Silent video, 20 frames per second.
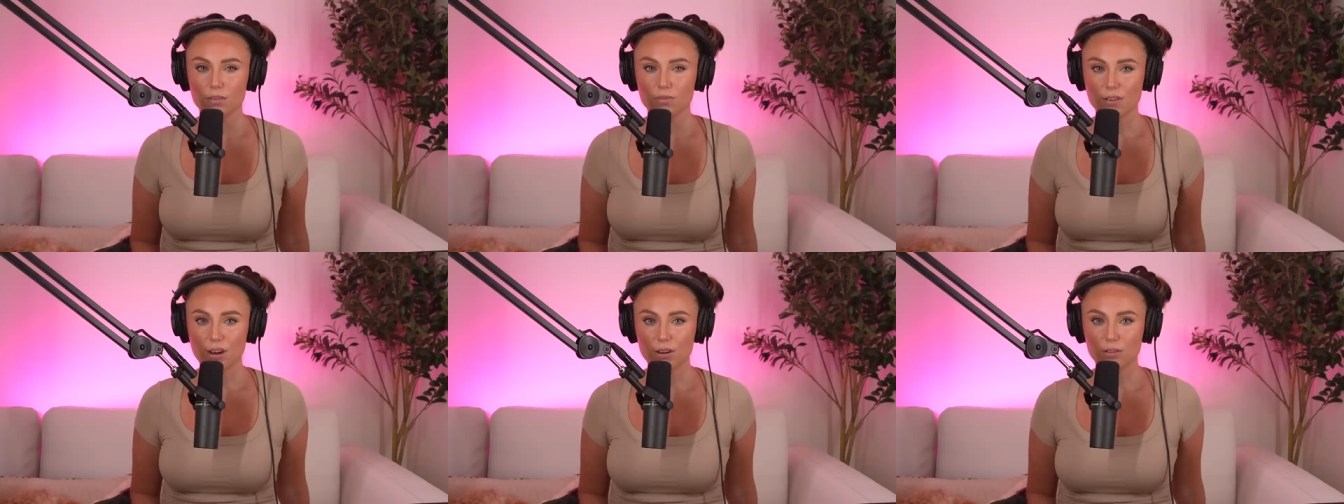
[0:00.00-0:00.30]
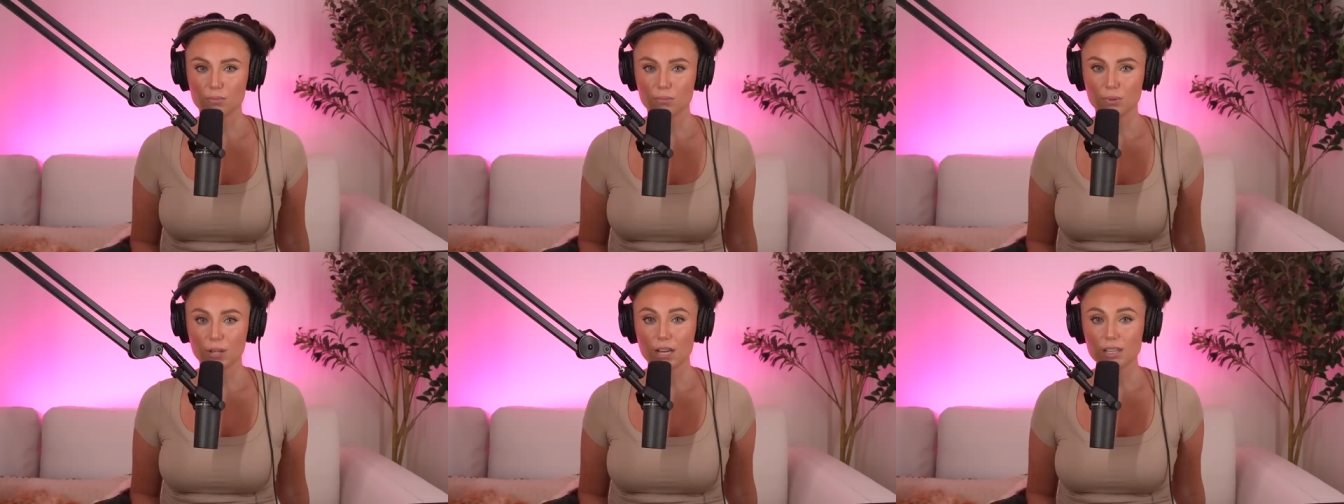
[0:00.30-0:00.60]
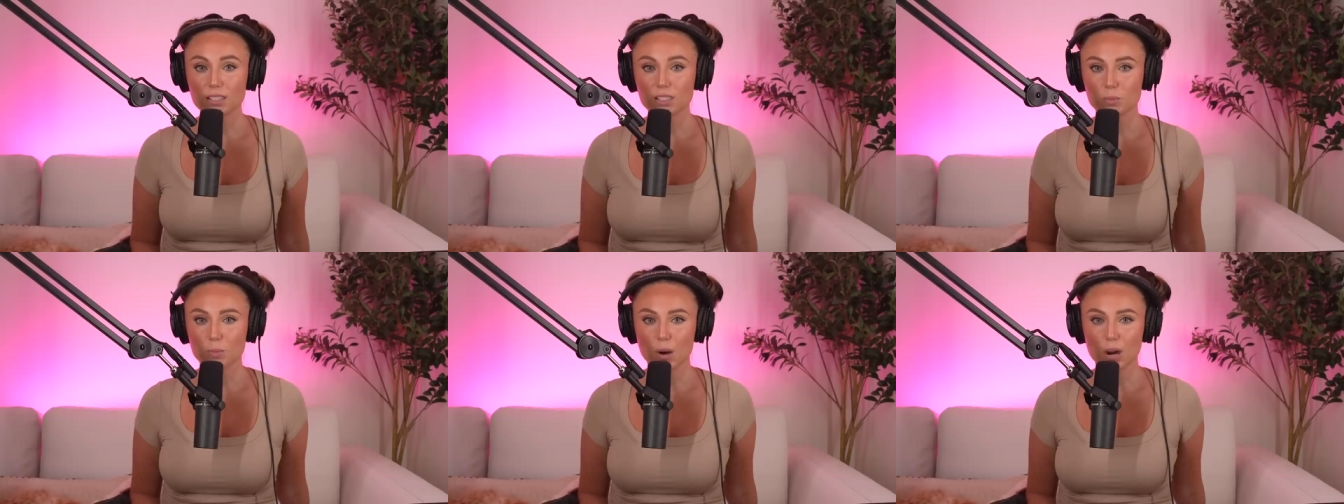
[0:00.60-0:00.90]
found
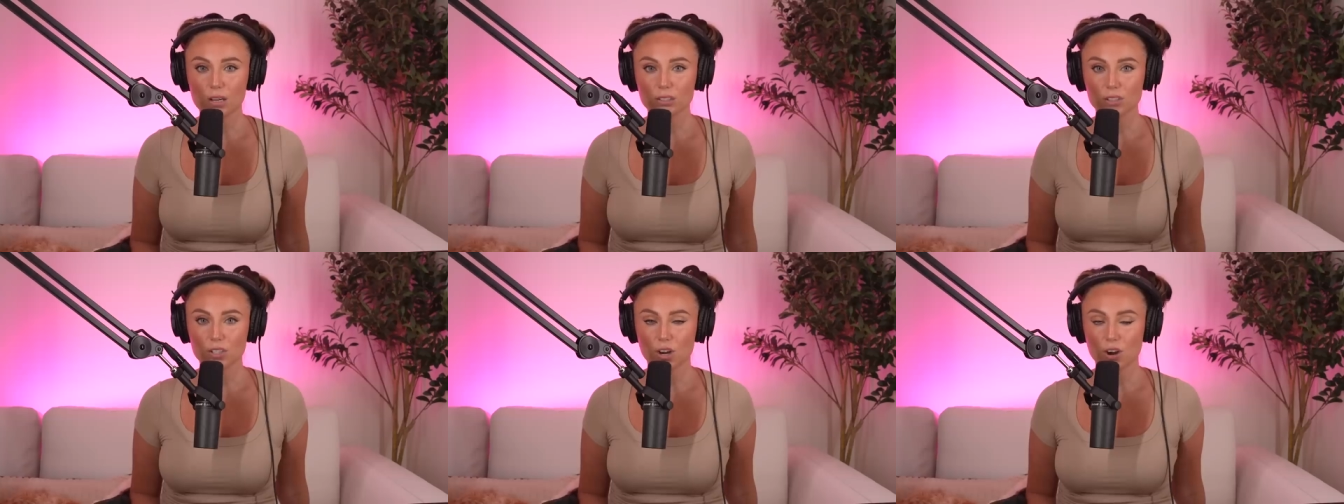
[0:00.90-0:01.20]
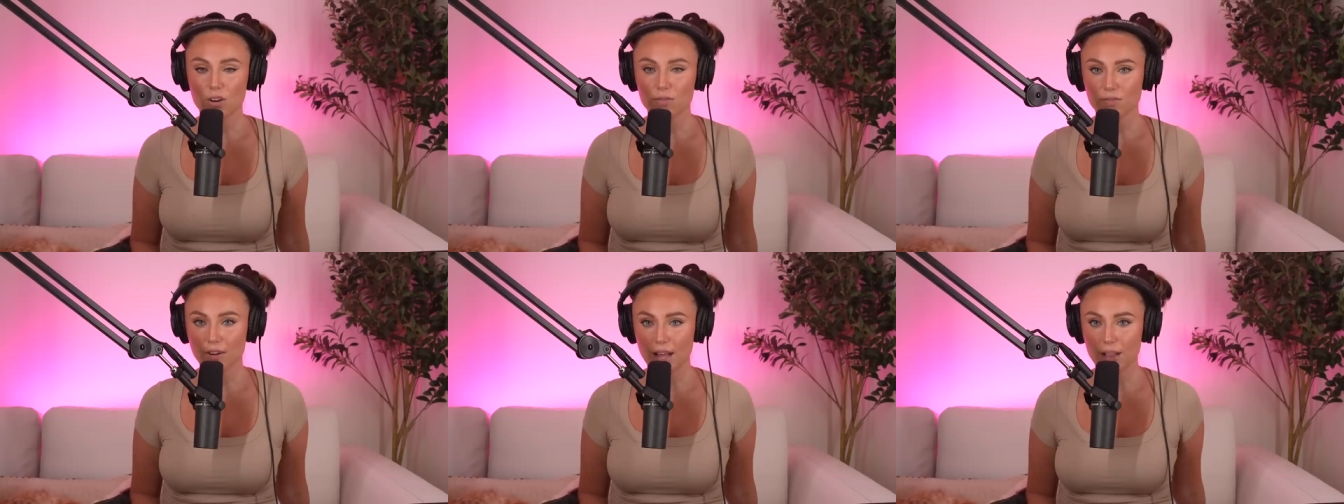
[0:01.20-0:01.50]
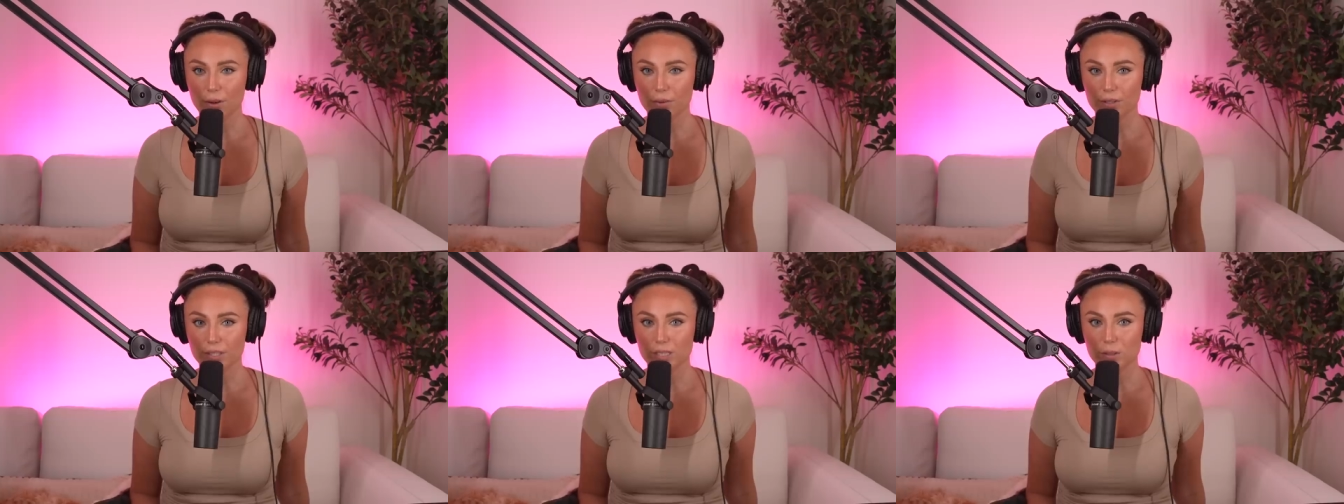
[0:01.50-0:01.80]
blood spots on
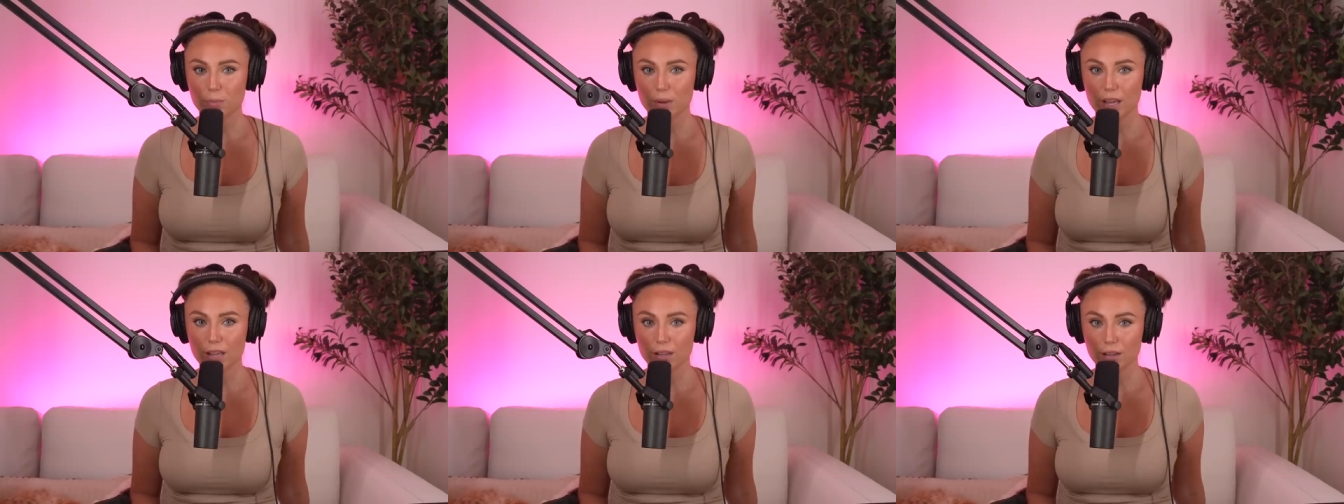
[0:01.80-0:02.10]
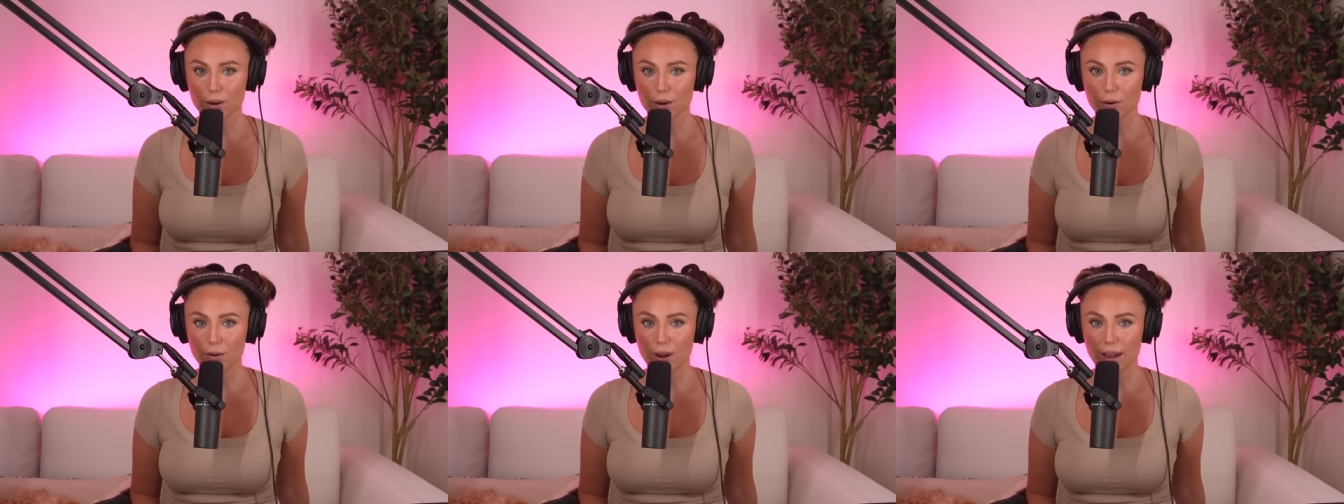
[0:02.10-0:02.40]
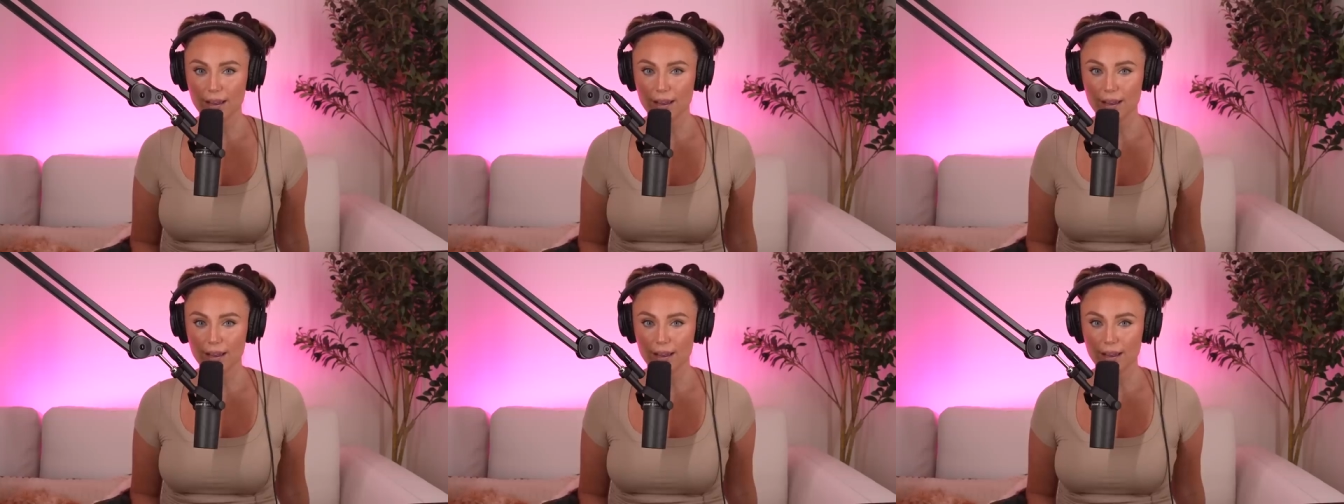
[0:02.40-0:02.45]
Valiree's pillow